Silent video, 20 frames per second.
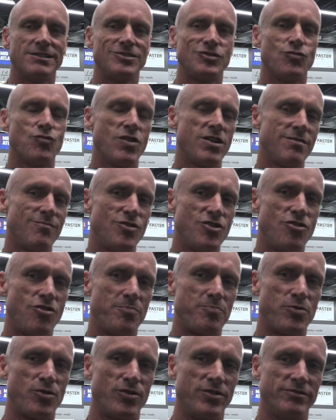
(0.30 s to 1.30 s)
So one of my
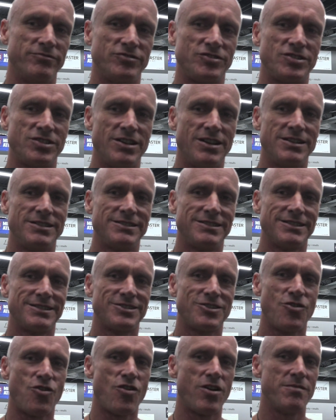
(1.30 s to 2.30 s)
operatives is this
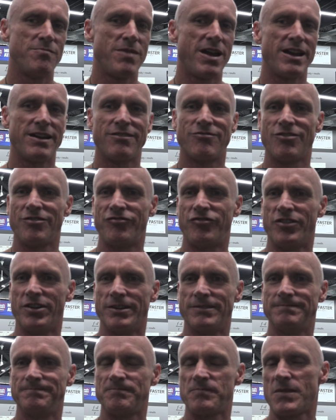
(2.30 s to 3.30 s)
guy, Matt Griffin,
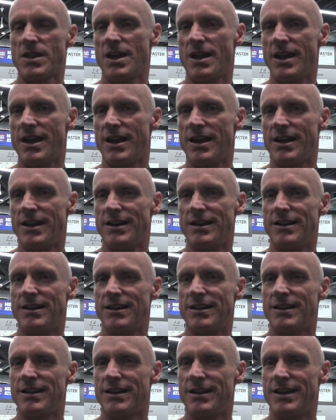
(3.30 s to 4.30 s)

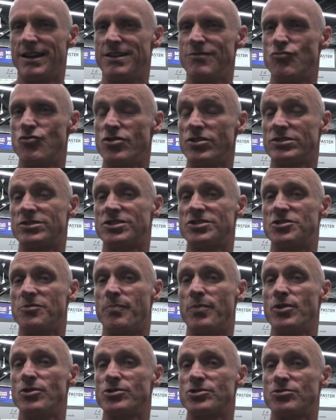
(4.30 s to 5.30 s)
and he works as a
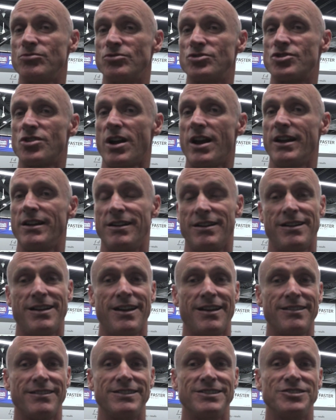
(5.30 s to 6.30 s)
personal trainer
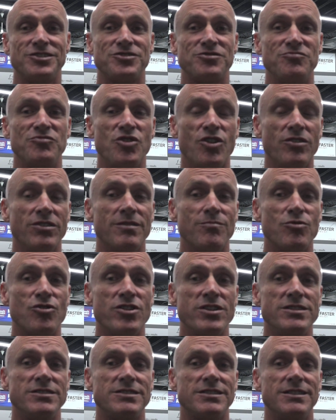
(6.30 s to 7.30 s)
now that he's not in the
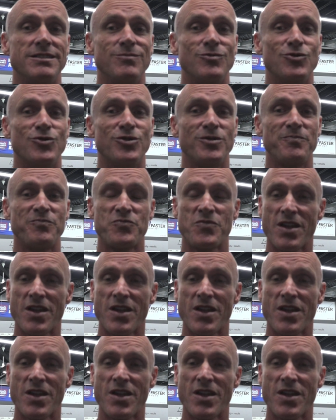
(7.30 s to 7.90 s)
Marines anymore.